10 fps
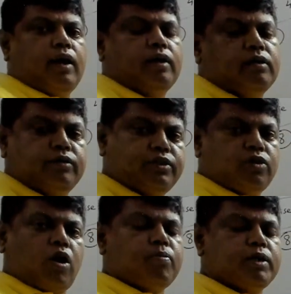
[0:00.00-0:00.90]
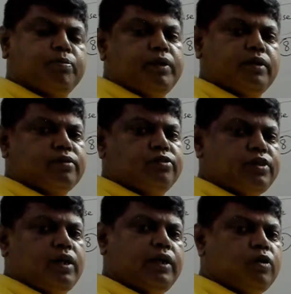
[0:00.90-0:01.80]
normal speed is
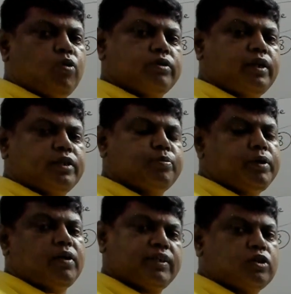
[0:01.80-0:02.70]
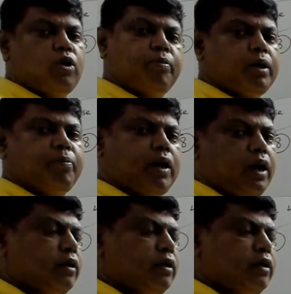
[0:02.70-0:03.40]
generally it goes at the speed of x kilometer per hour.